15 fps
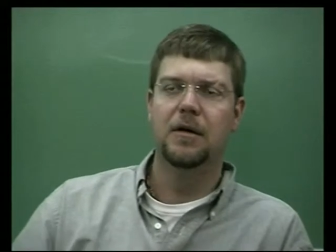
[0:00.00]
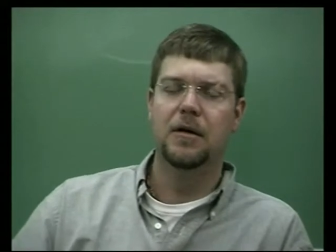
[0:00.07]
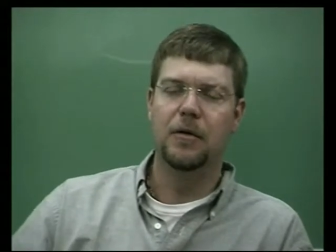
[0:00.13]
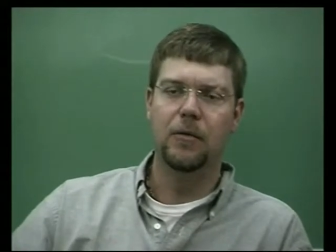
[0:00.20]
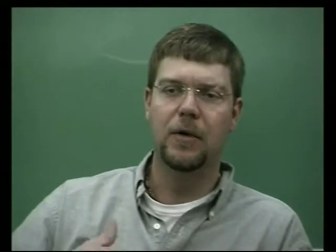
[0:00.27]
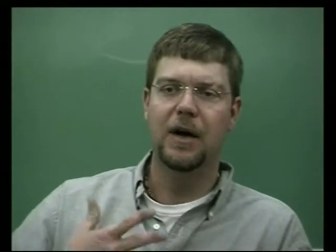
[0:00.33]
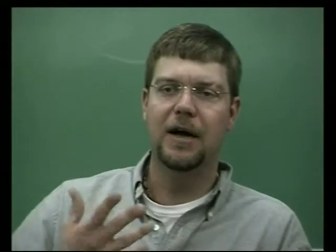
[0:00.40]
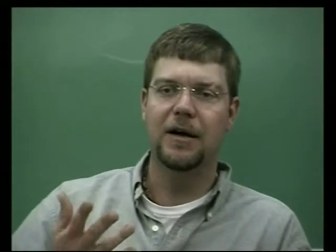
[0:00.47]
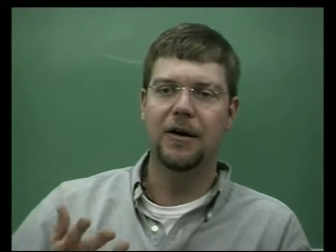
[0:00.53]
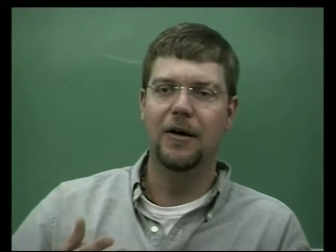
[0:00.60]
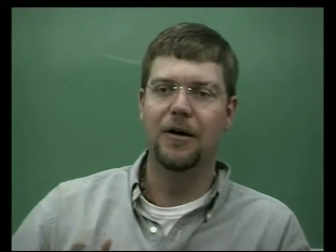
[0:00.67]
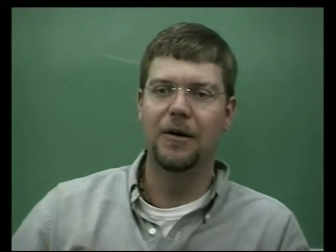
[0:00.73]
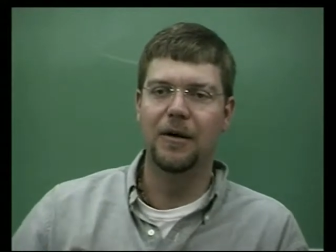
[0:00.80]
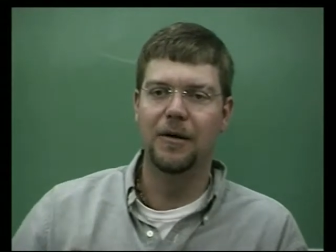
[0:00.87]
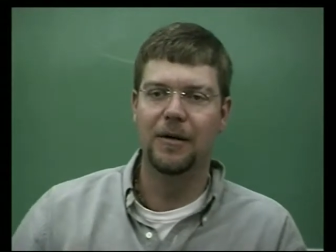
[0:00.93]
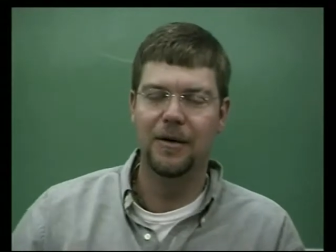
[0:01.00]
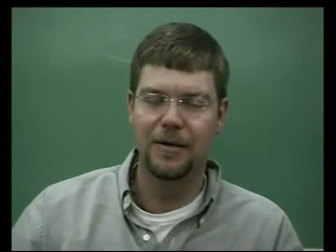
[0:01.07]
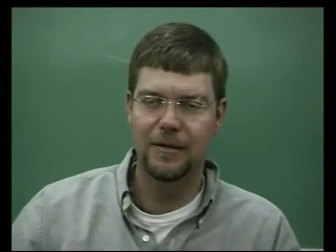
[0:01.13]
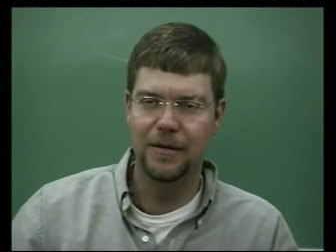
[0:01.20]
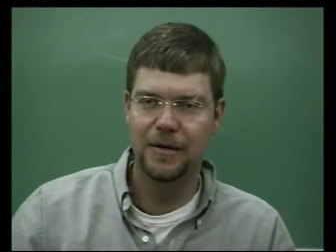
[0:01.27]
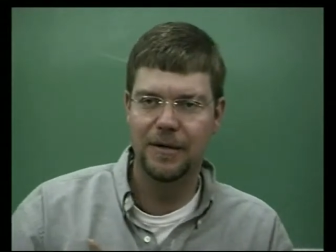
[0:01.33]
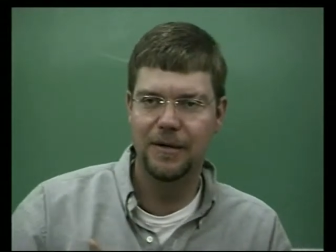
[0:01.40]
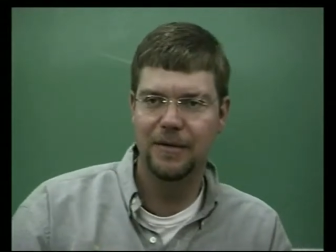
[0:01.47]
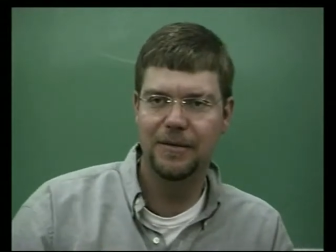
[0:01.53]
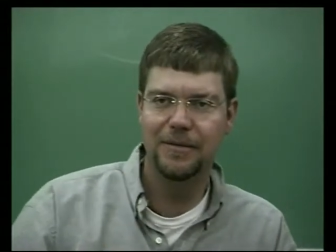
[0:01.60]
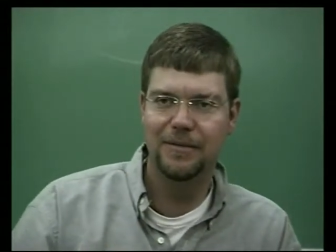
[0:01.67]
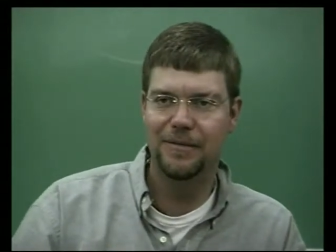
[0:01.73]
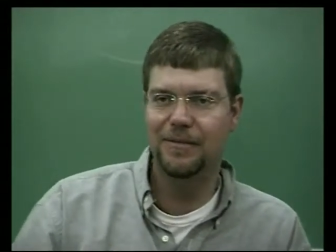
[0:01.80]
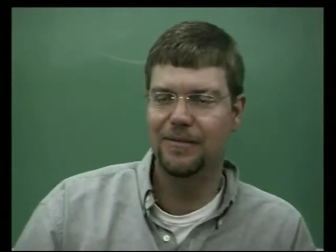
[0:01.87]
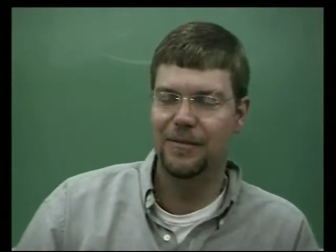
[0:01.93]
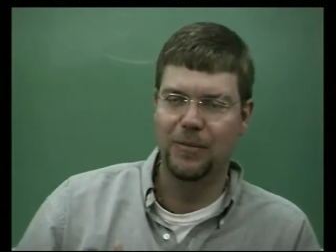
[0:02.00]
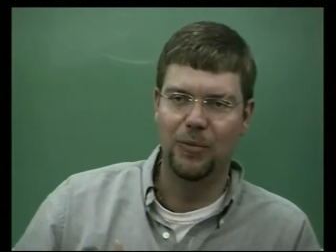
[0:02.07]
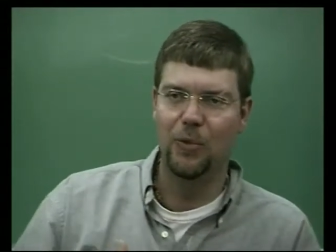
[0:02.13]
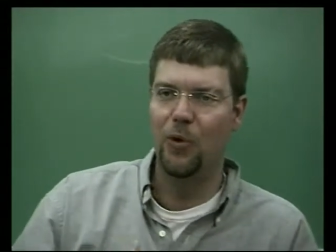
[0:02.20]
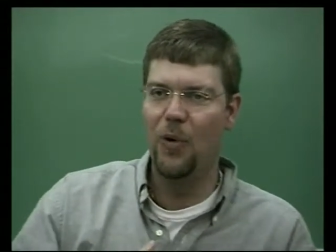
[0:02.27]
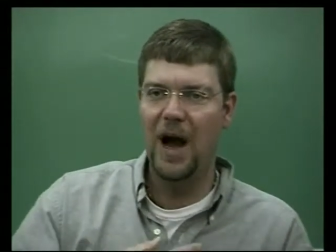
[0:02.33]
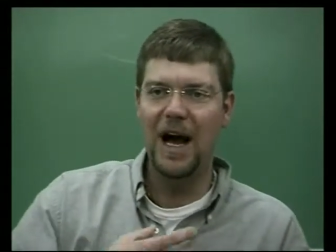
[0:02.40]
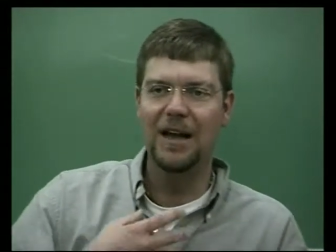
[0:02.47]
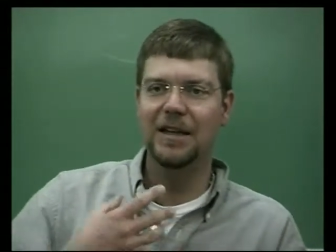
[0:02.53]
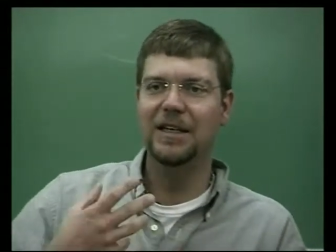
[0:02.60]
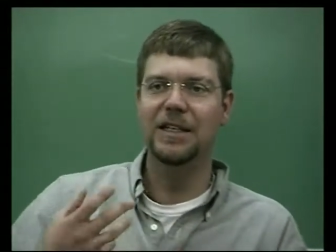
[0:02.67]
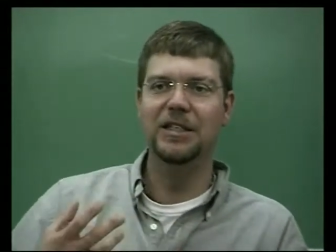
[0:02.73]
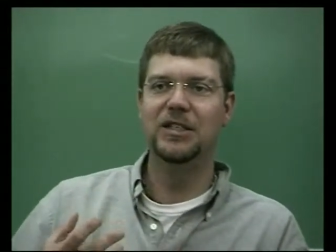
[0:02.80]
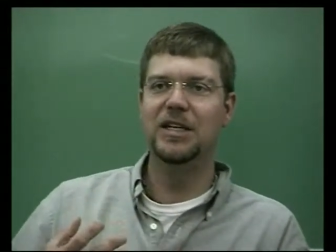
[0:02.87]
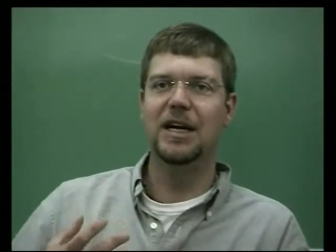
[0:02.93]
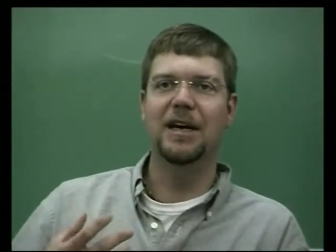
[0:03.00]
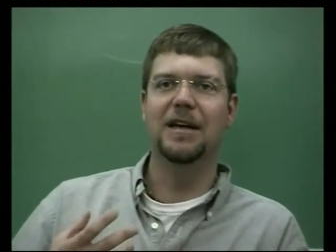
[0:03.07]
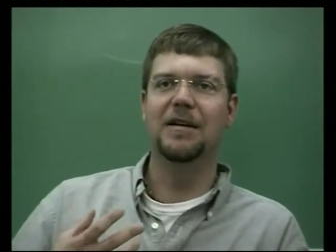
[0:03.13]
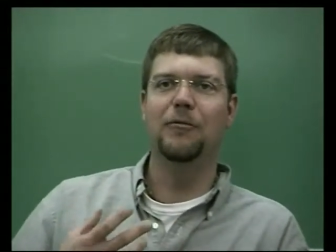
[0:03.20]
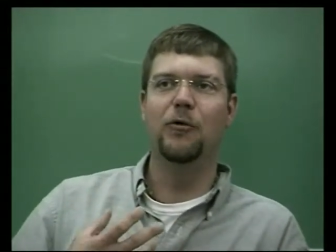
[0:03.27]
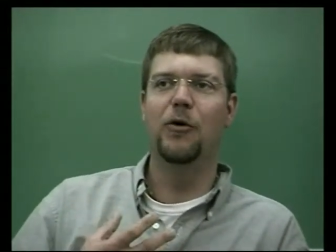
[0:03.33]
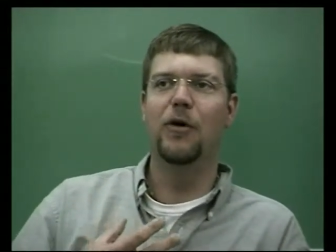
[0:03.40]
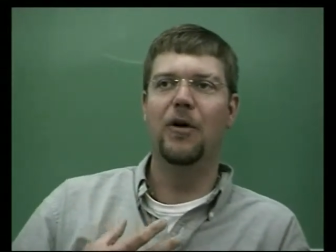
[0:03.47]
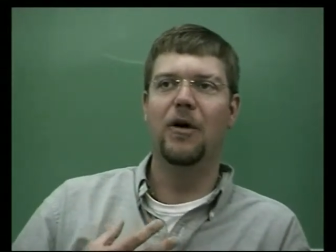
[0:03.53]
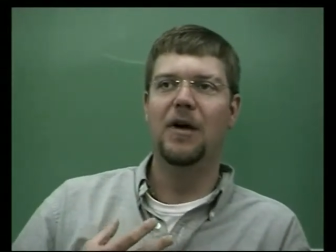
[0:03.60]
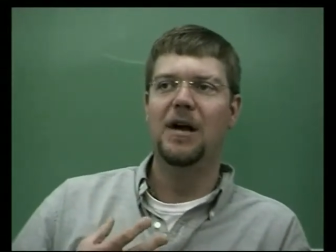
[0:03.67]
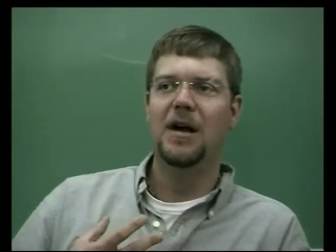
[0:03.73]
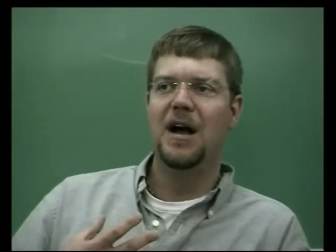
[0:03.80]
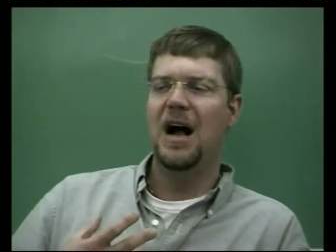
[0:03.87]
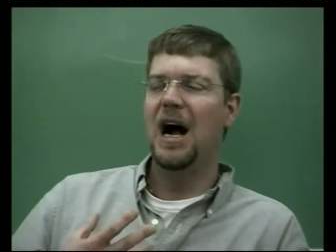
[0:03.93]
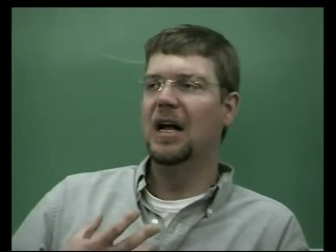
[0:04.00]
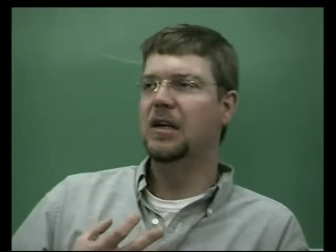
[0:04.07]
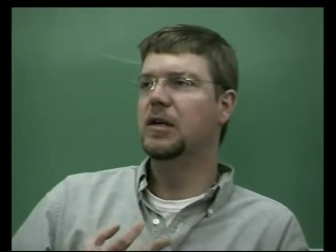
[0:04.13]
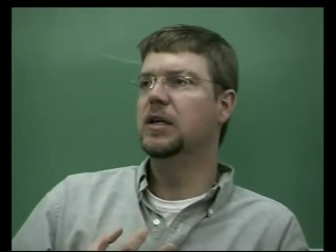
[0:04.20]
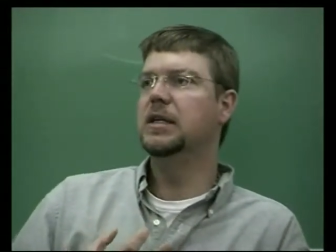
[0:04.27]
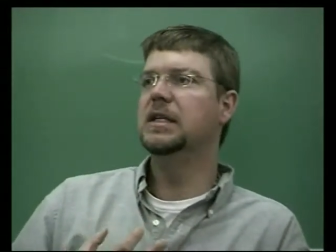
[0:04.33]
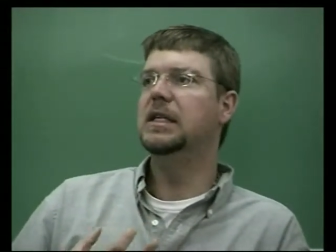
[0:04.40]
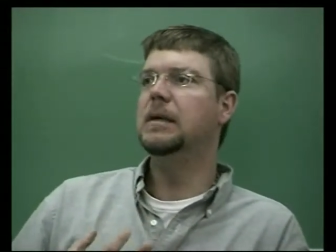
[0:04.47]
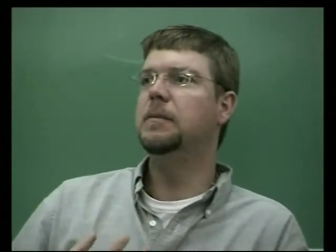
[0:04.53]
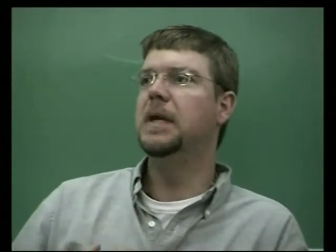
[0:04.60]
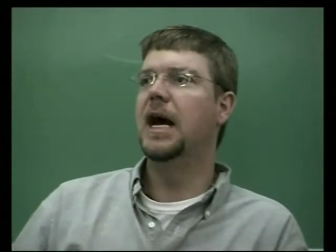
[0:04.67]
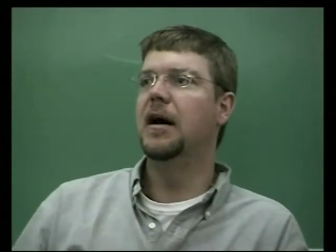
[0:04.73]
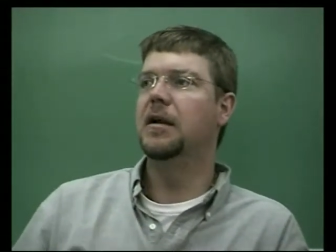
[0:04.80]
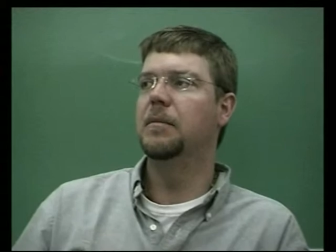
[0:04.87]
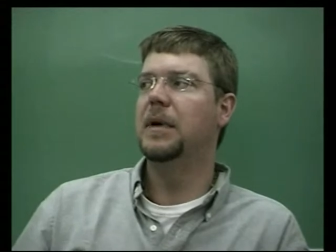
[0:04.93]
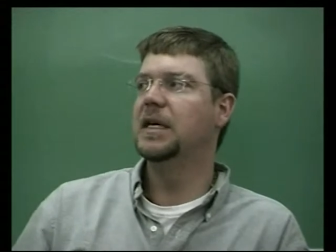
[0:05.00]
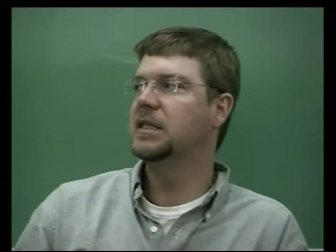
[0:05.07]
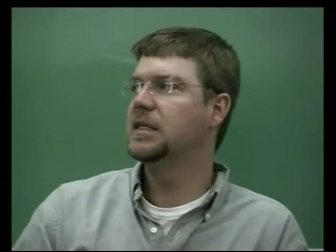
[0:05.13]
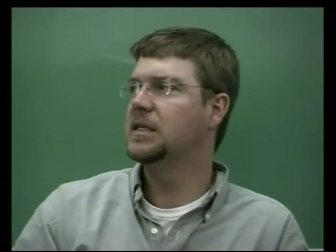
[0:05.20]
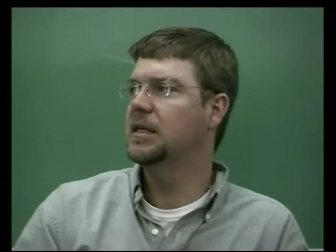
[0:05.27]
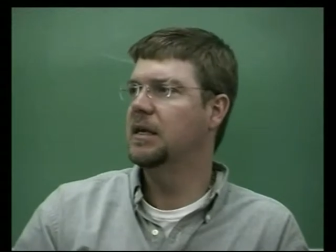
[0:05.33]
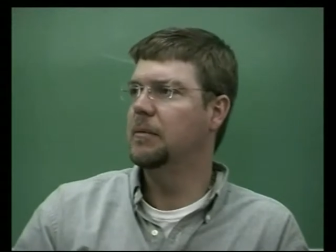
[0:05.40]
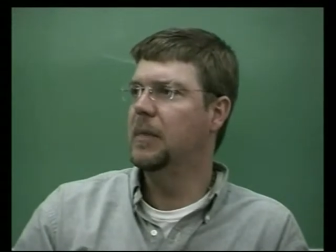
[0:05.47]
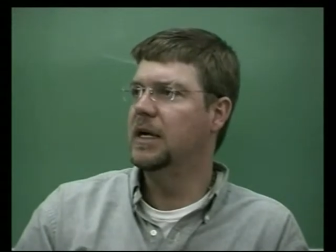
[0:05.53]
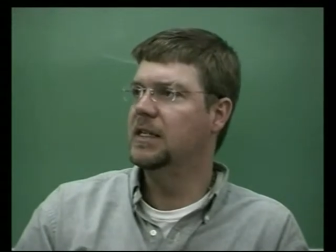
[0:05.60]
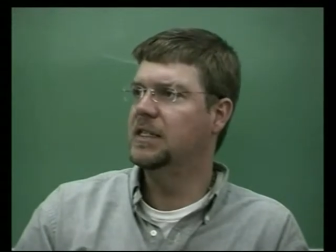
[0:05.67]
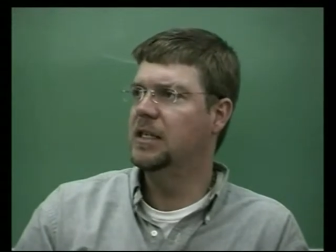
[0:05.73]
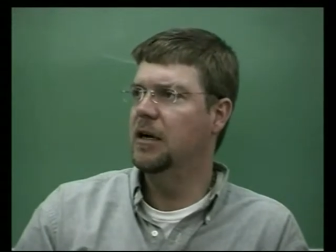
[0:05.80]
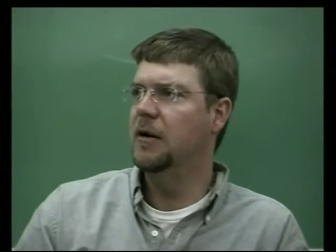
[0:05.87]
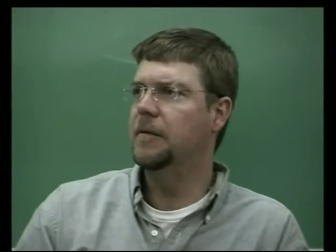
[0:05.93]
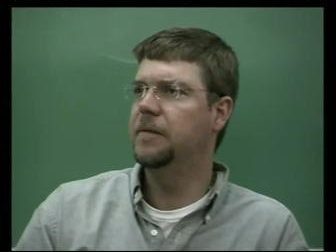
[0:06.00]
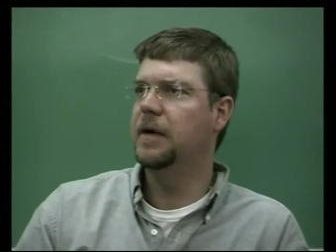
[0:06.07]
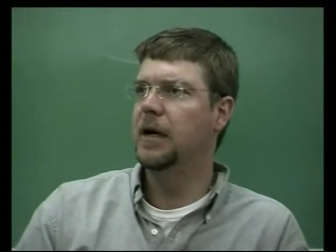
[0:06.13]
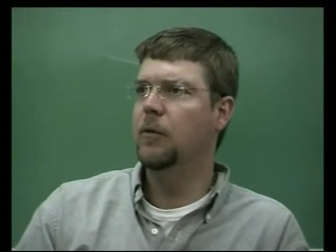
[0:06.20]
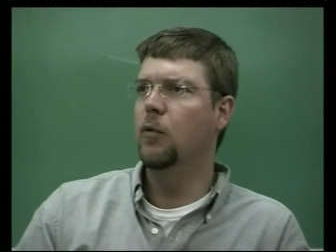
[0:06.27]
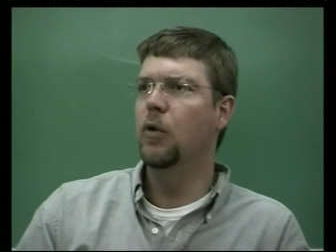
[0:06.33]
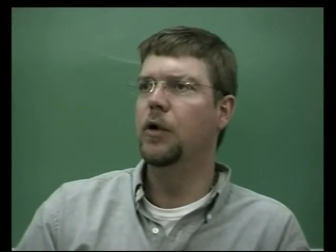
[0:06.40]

or what I call a, a morality check, where I looked deep down in, my, in myself, and I